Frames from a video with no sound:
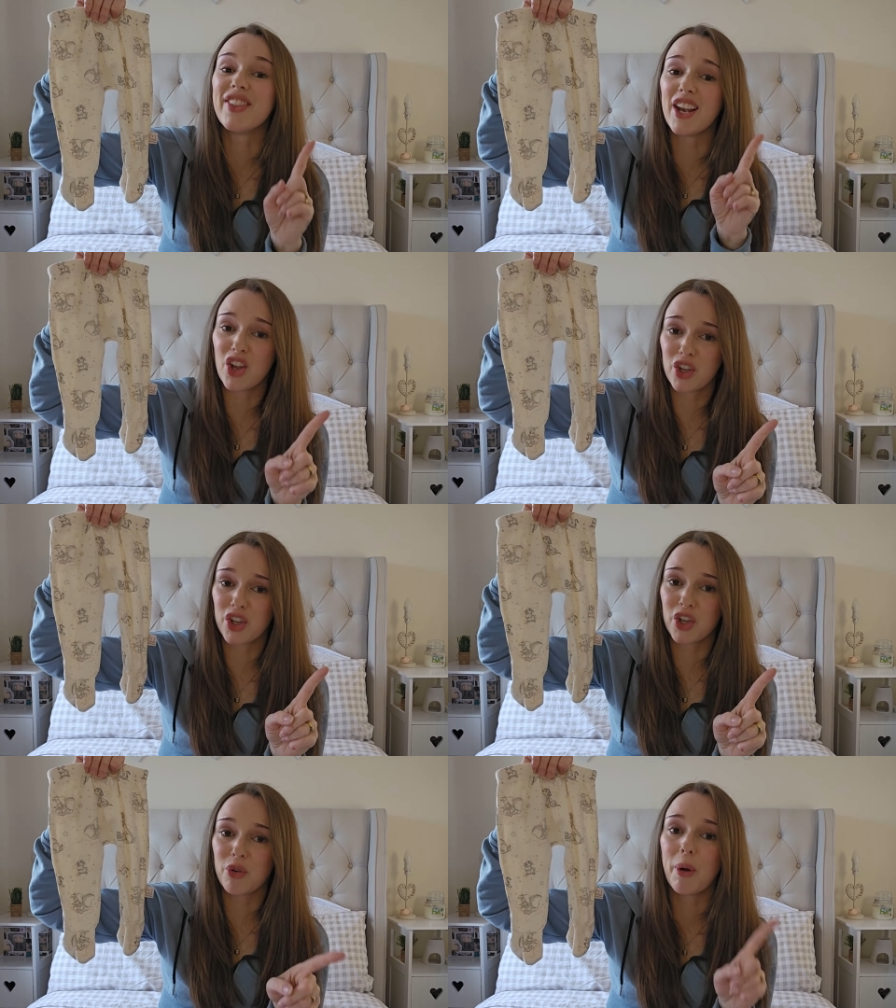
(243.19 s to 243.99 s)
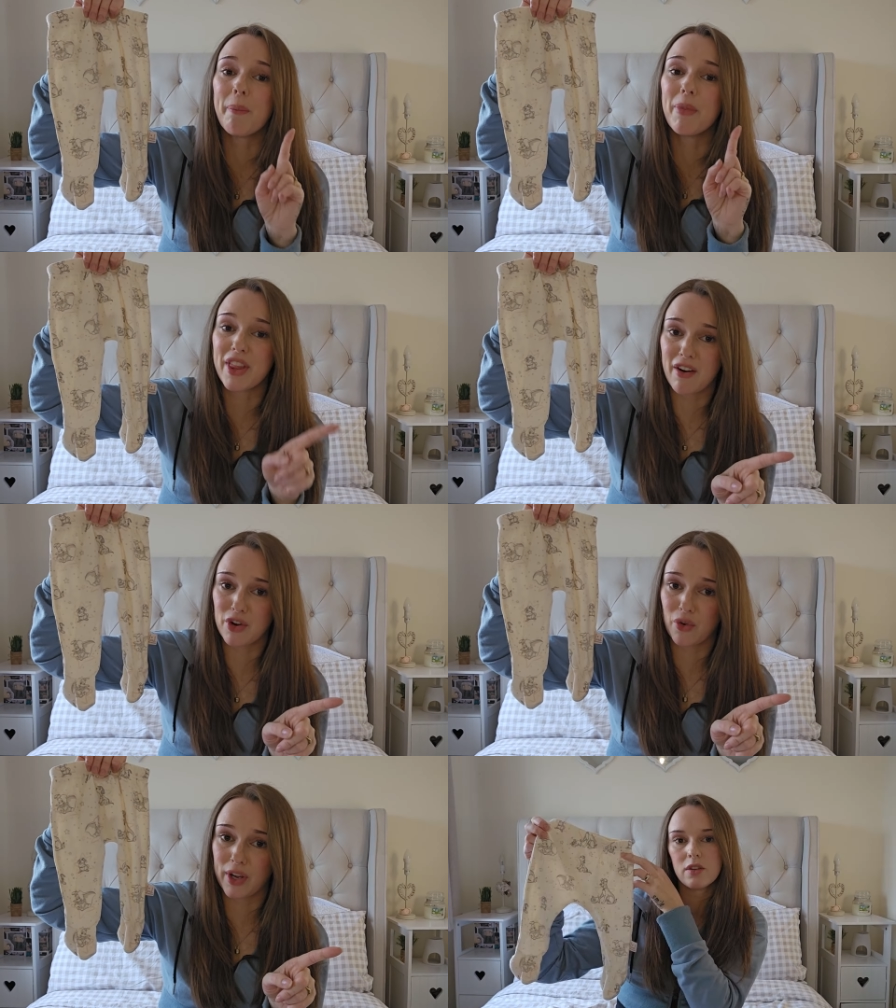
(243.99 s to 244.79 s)
They look cute, but they're
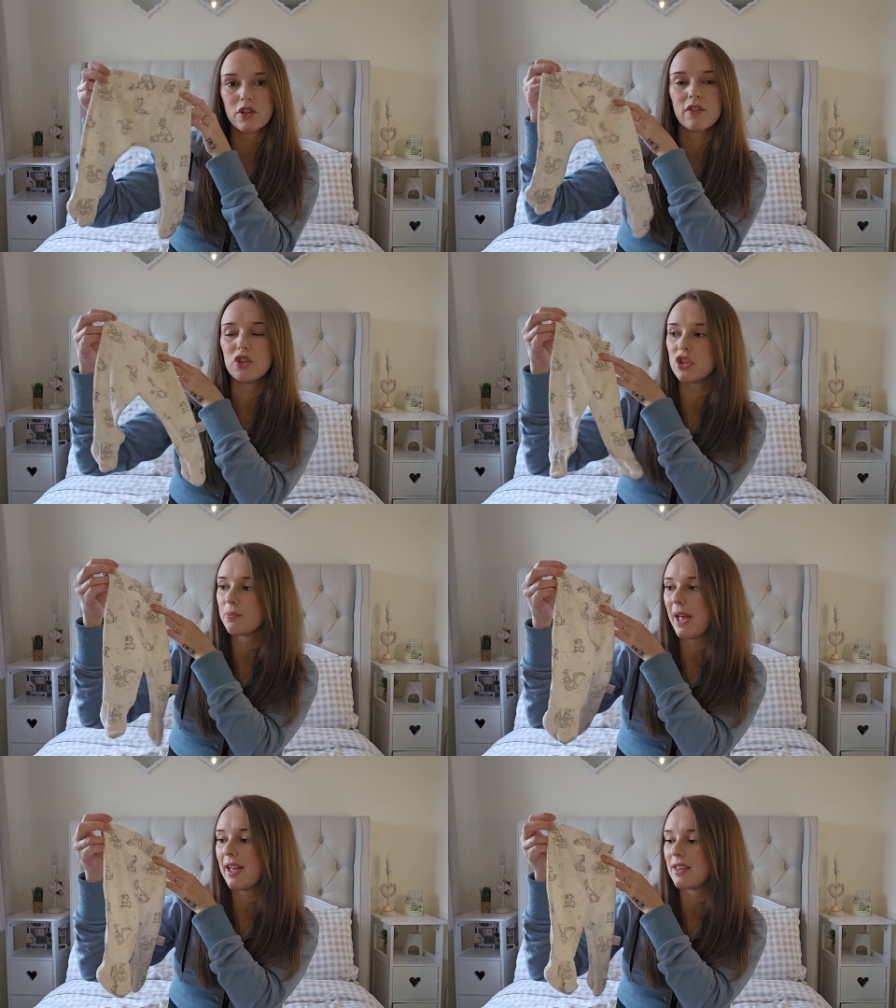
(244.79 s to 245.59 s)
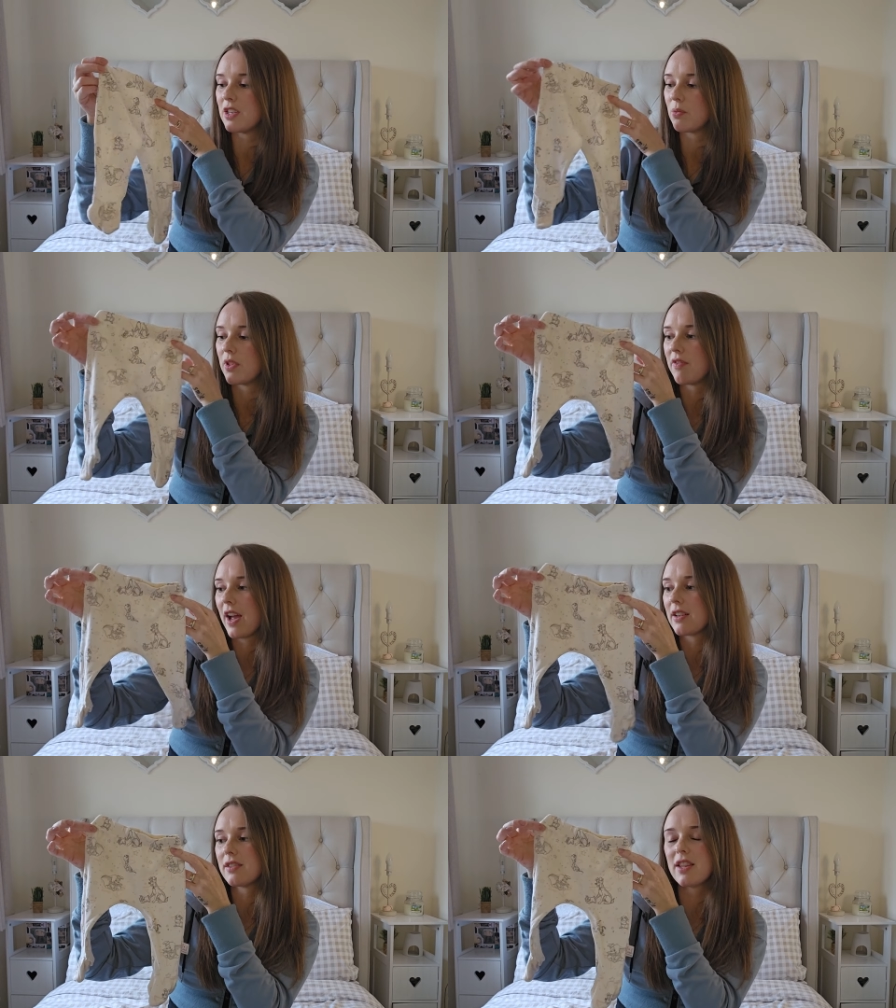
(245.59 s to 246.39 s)
annoying. So if you just pair these with a
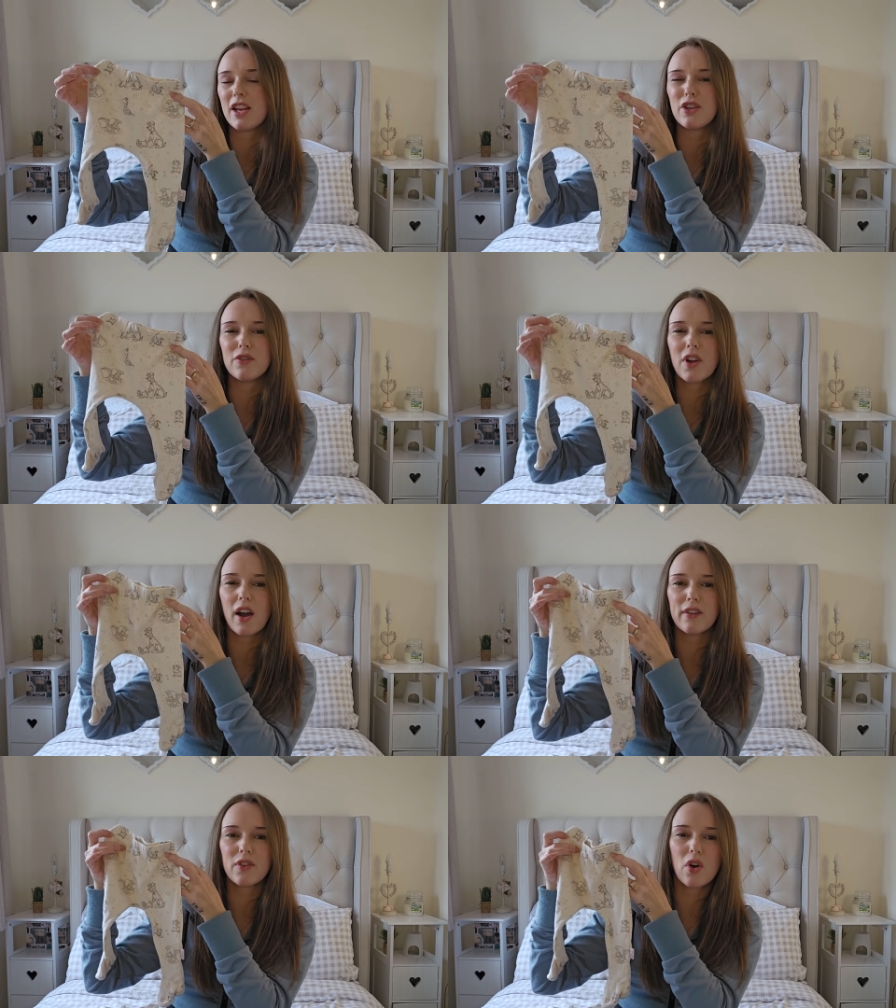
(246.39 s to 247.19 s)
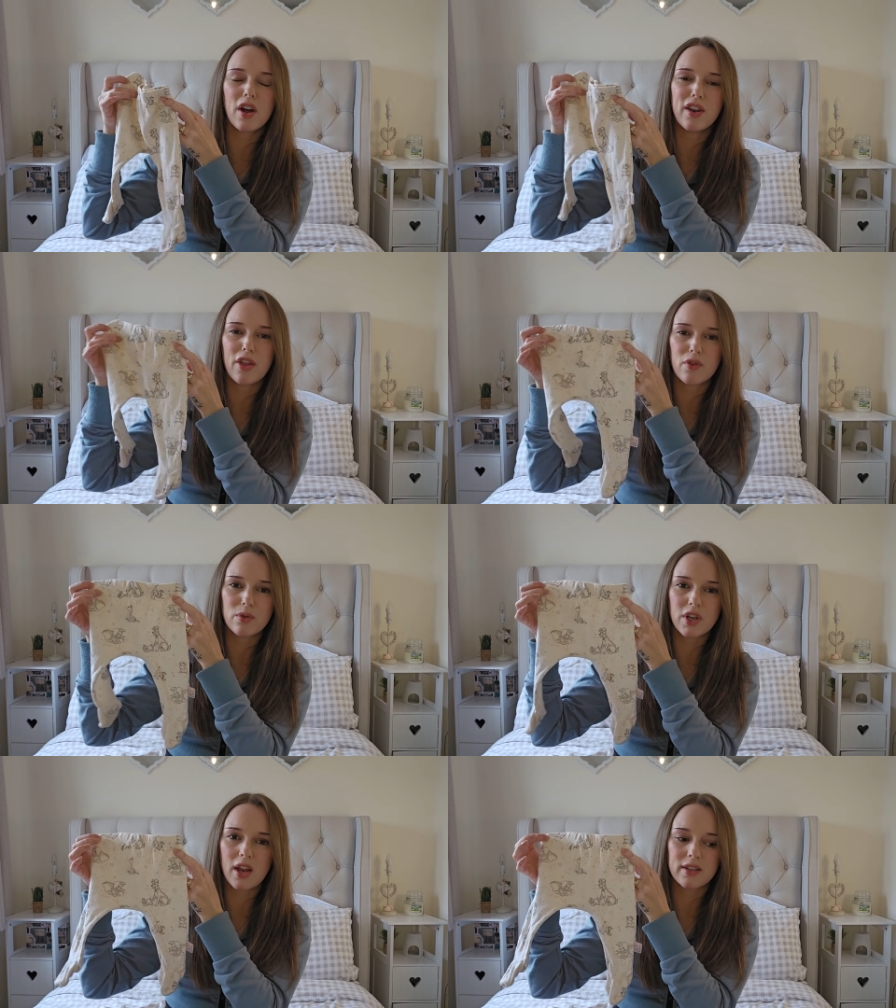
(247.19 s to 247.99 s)
vest, then you've kind of got another
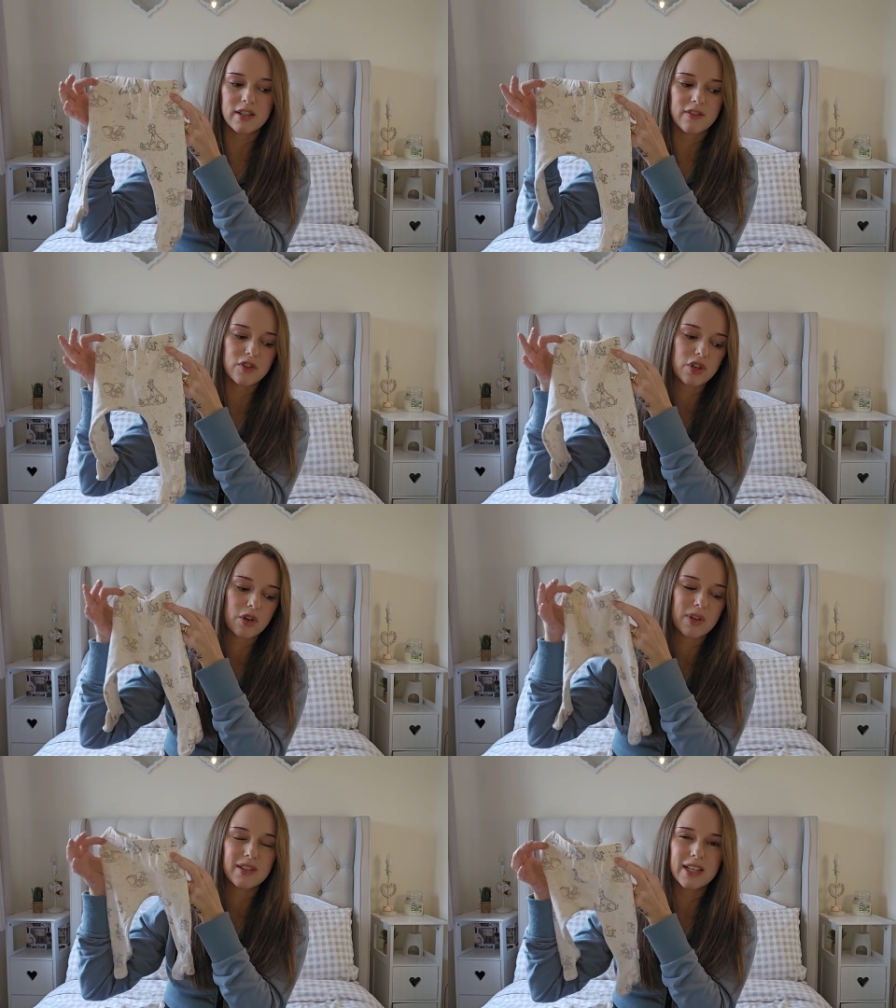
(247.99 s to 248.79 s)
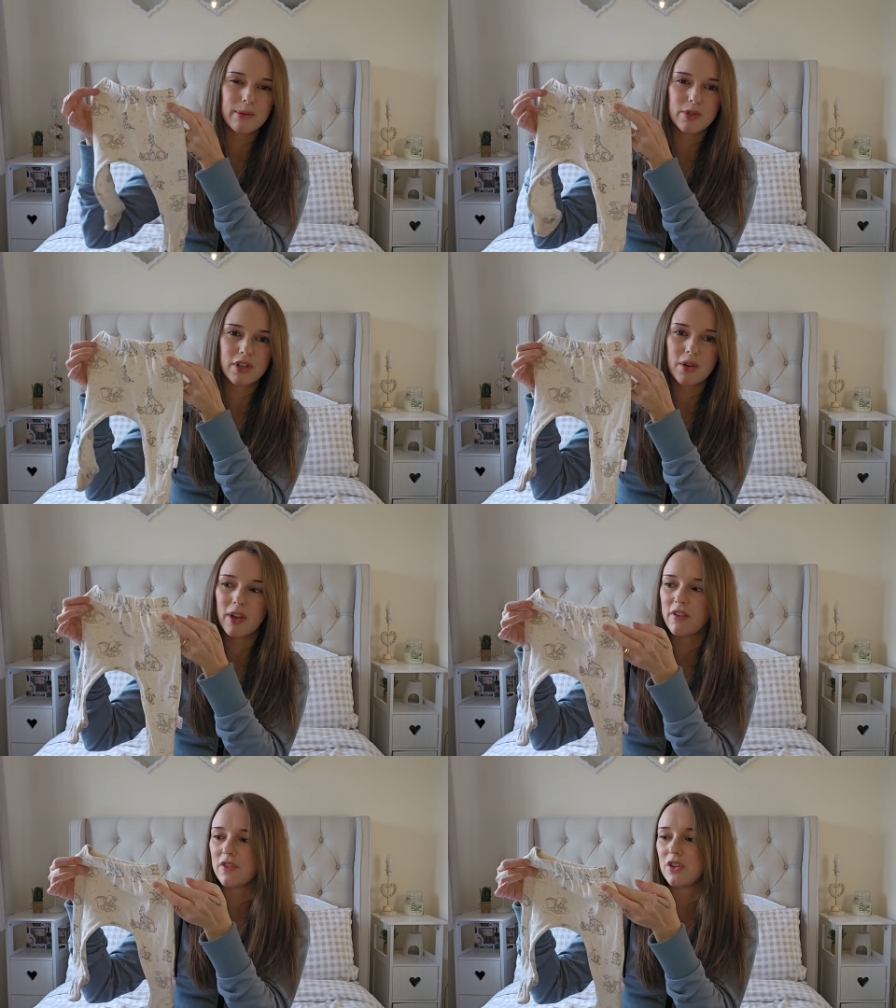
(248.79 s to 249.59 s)
alternative to a sleep suit
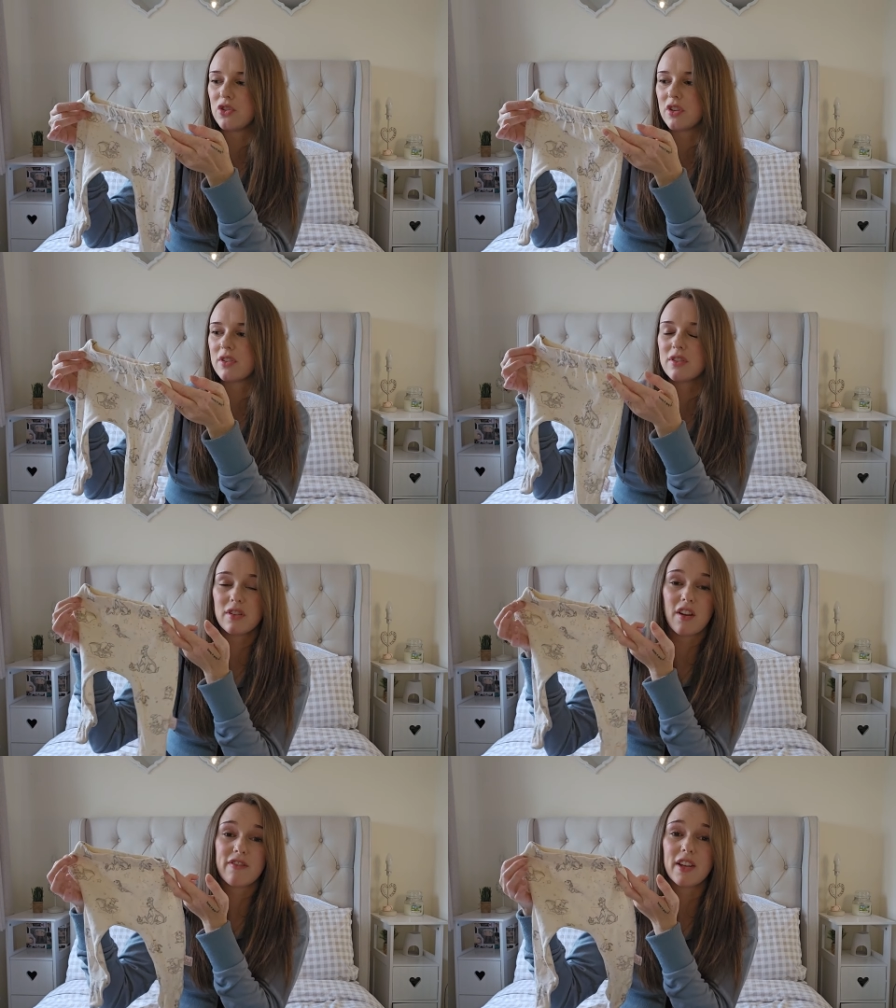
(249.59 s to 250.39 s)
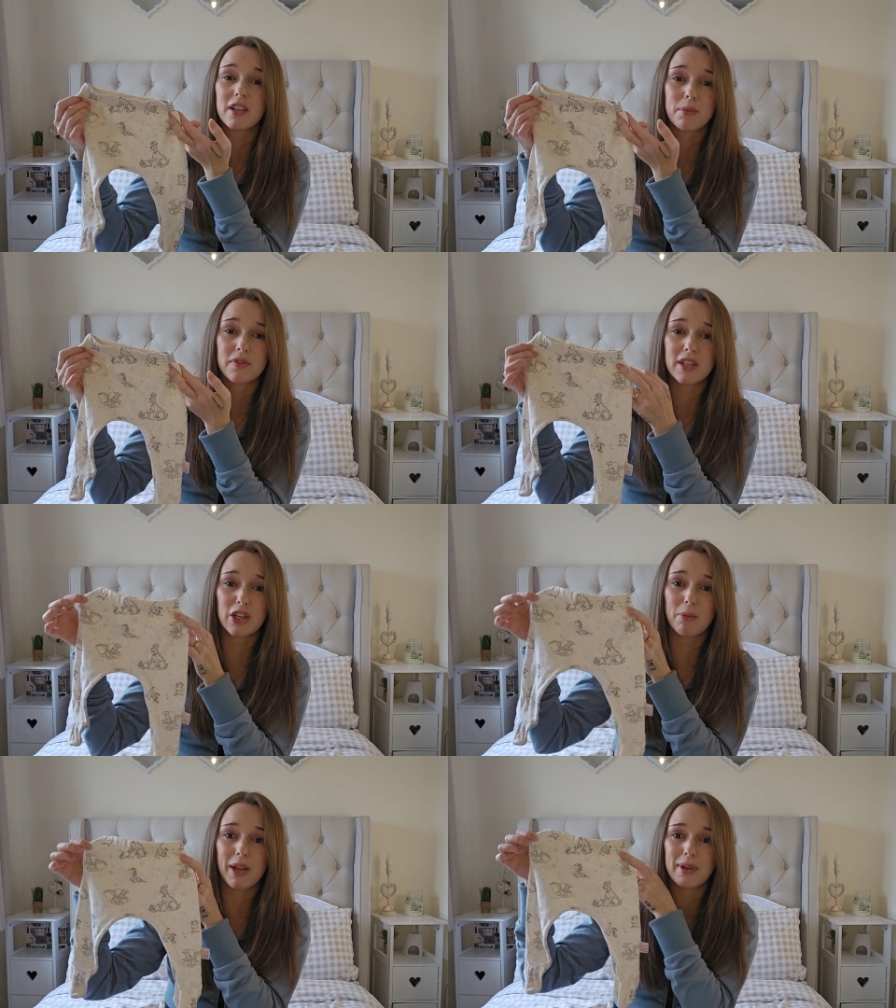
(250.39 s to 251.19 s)
if you just are fed up of seeing
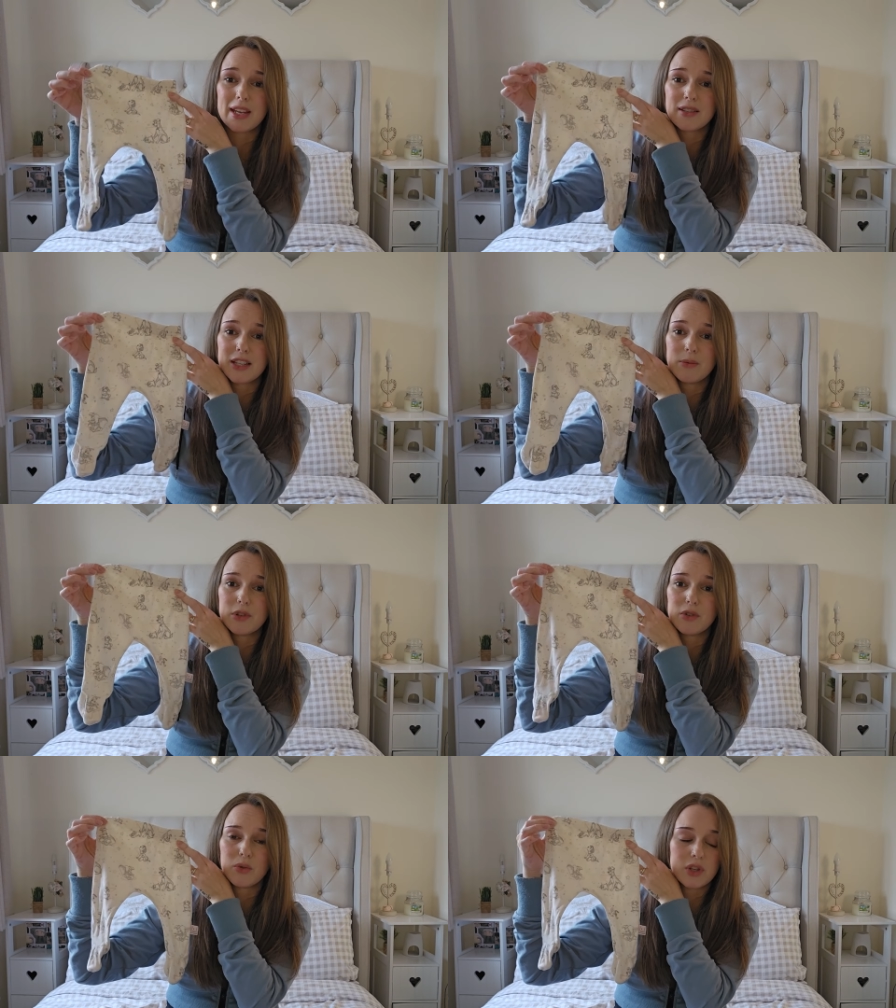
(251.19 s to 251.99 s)
your baby in sleep suits all the